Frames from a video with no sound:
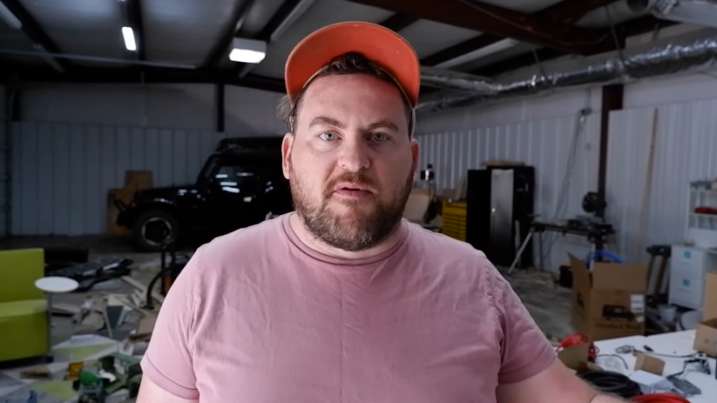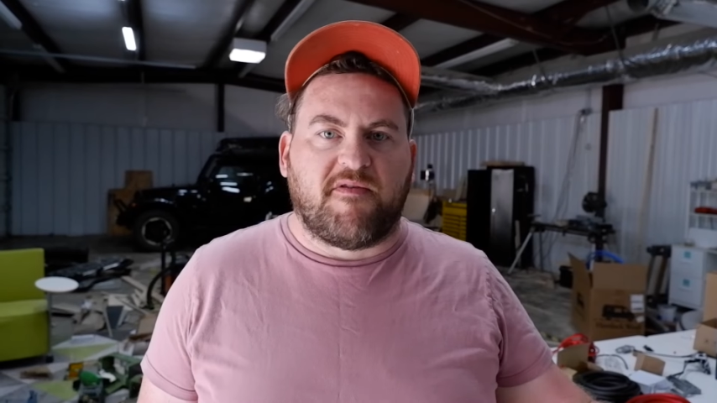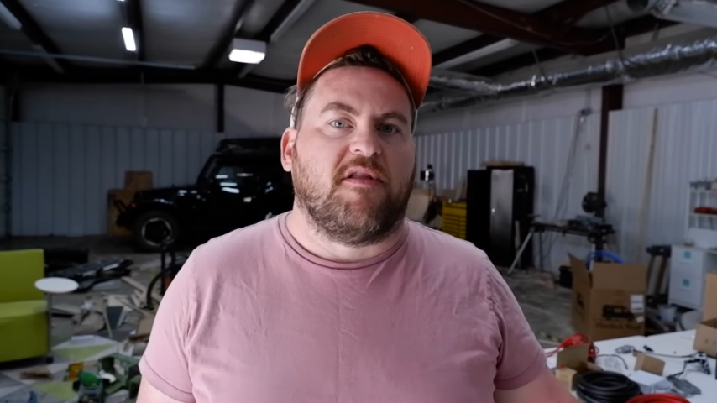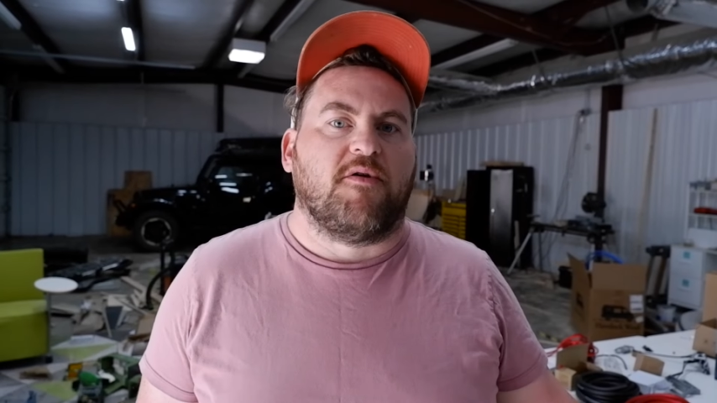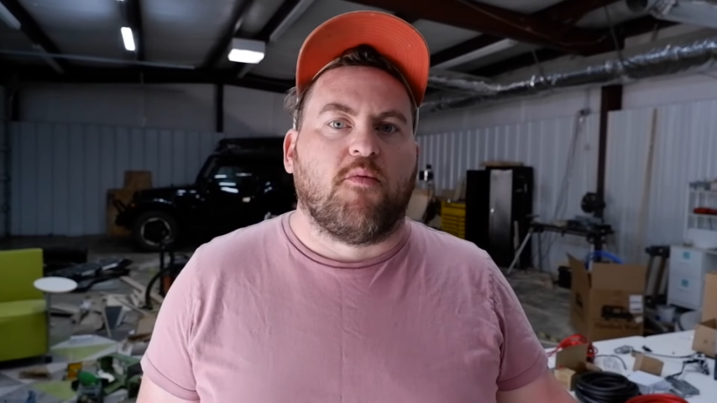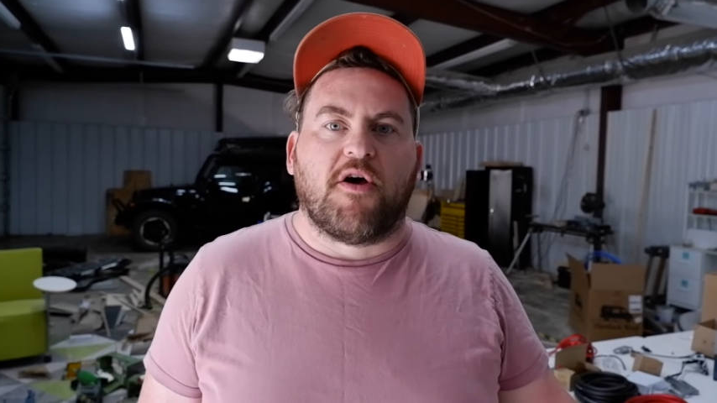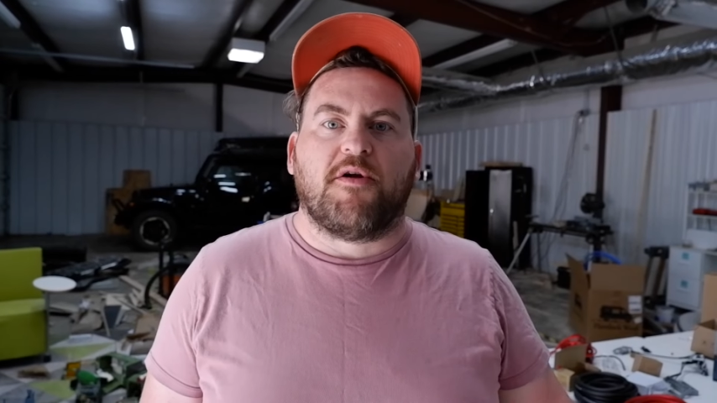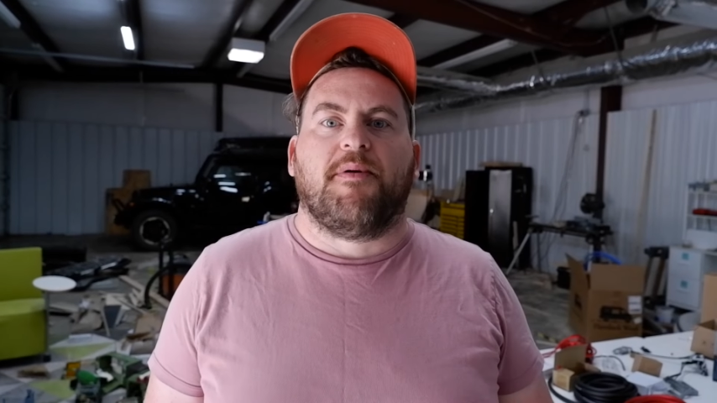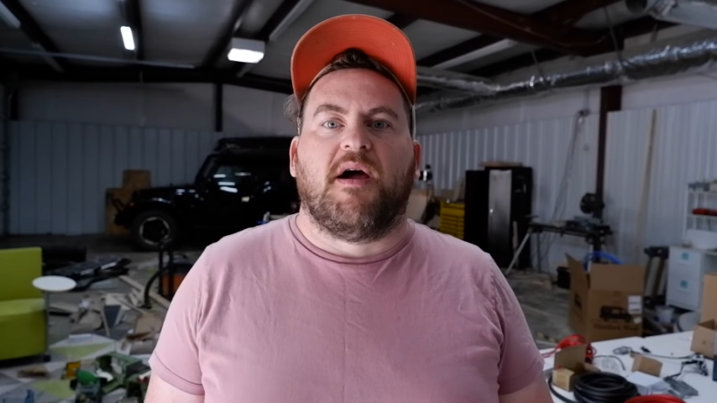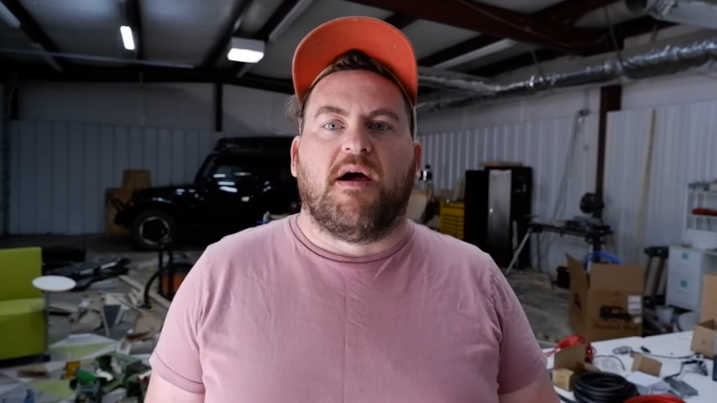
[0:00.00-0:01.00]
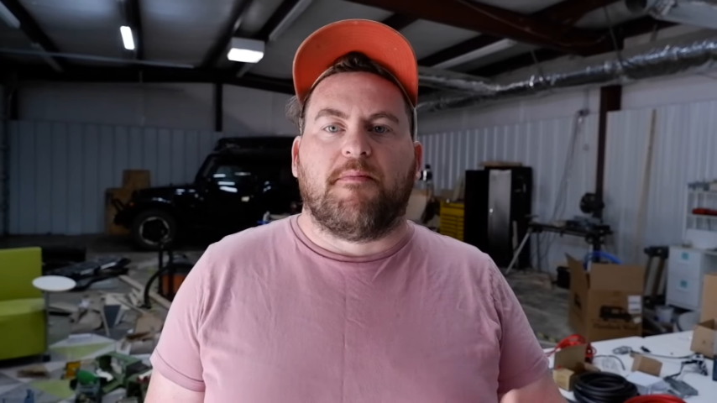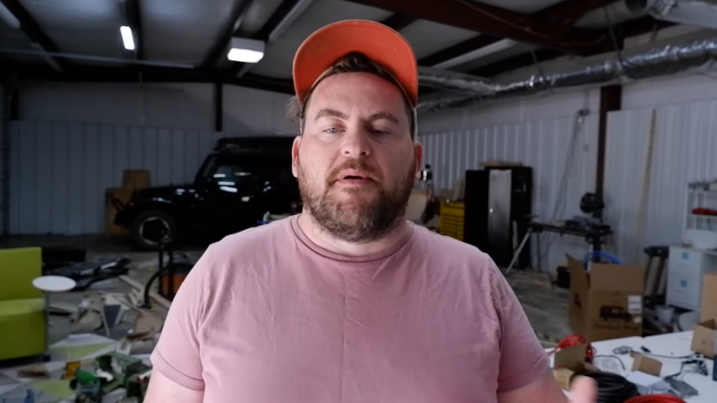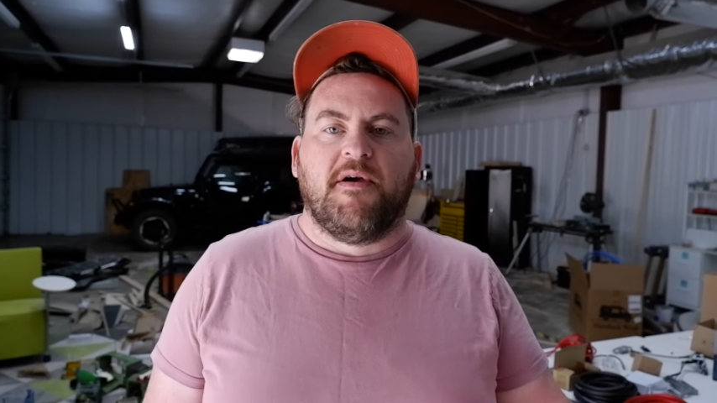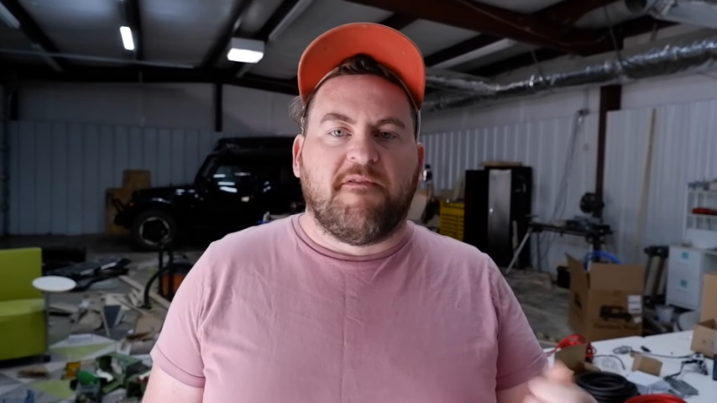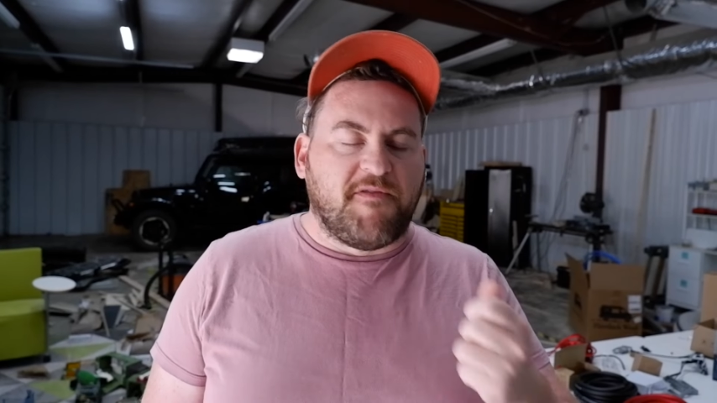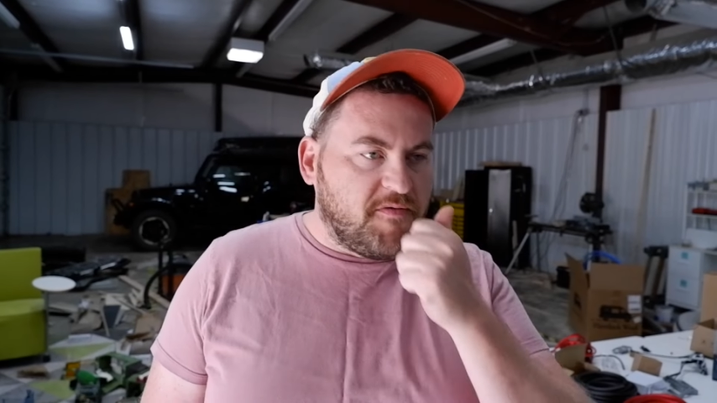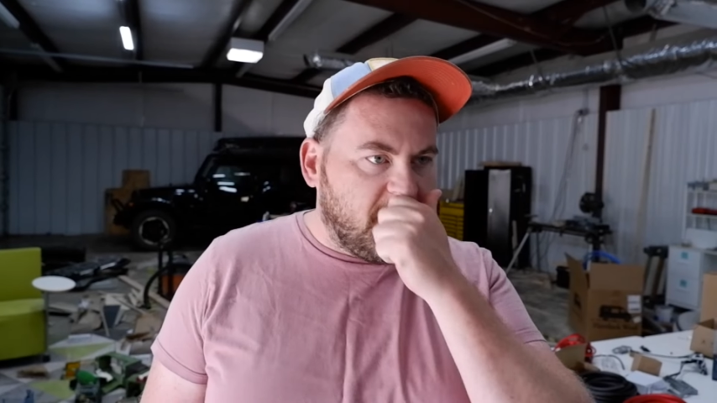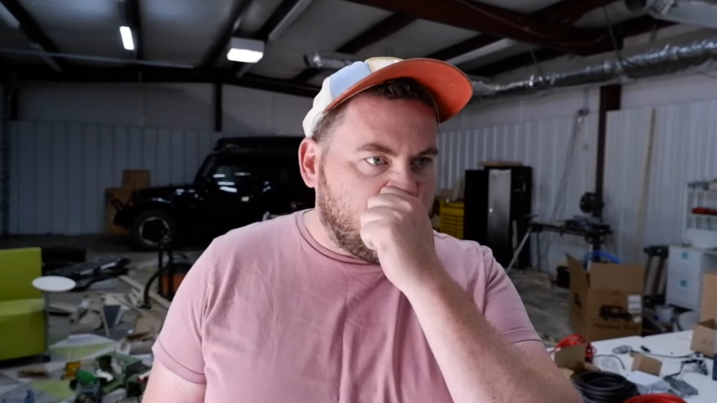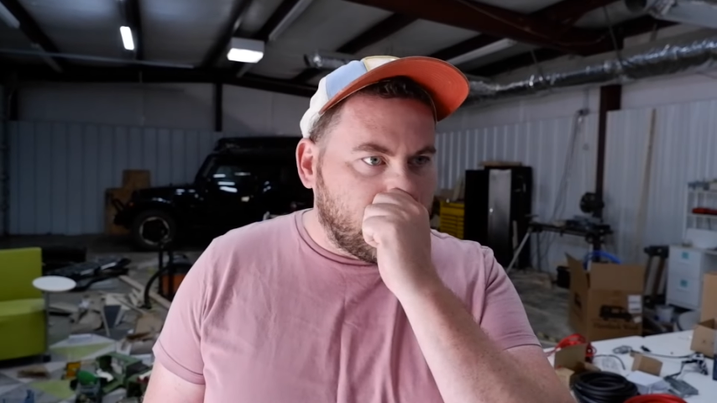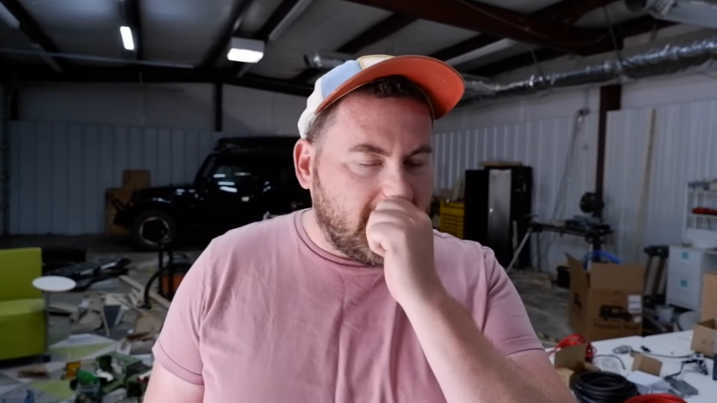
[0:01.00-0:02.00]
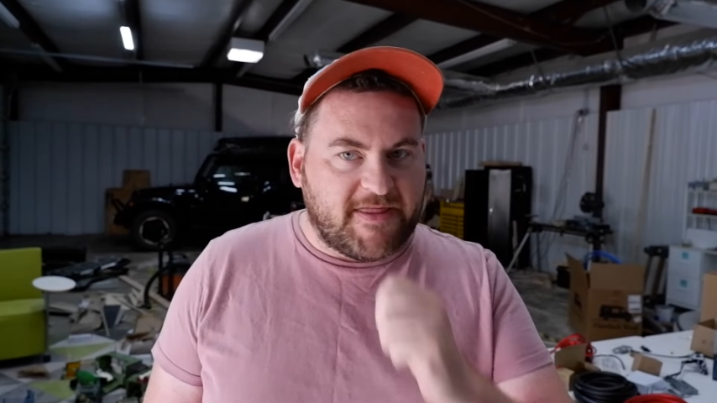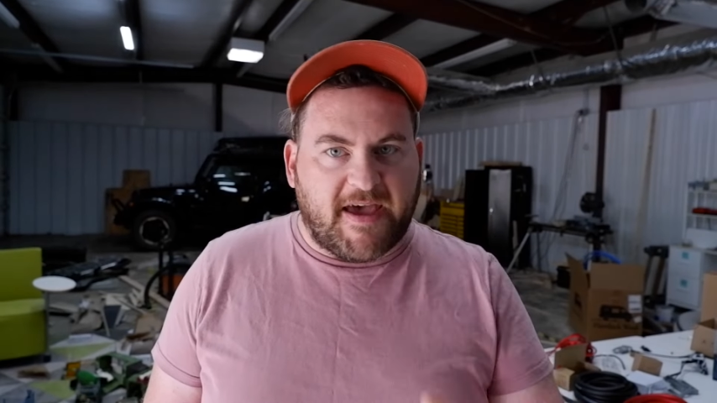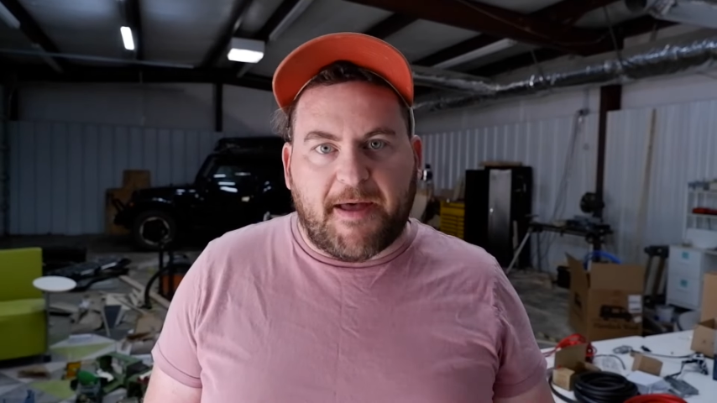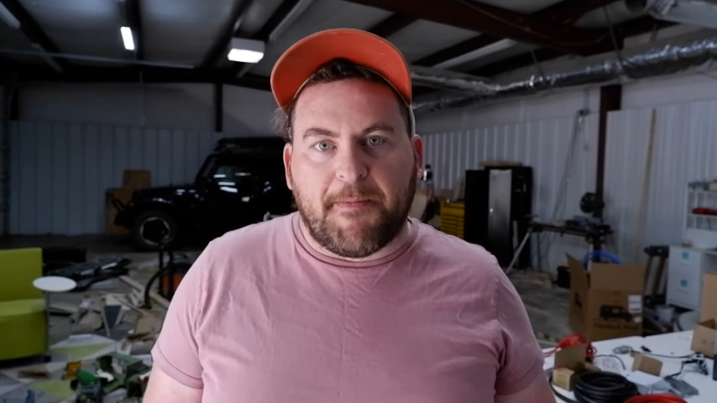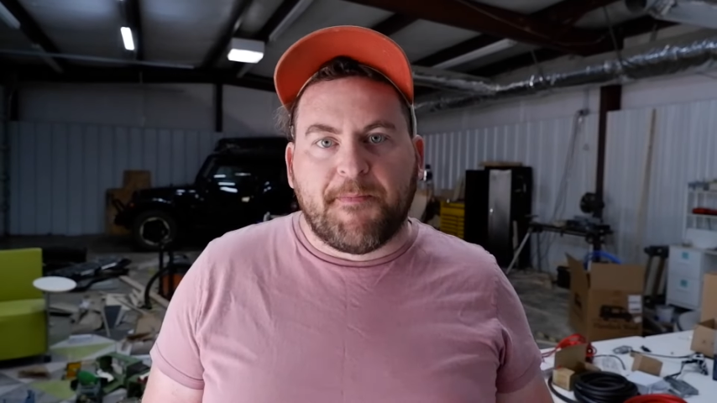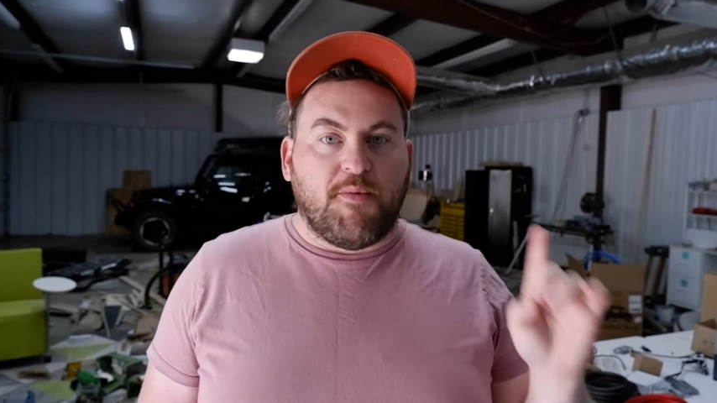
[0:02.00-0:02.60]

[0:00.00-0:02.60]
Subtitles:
We've got a little water pump, a few things like that.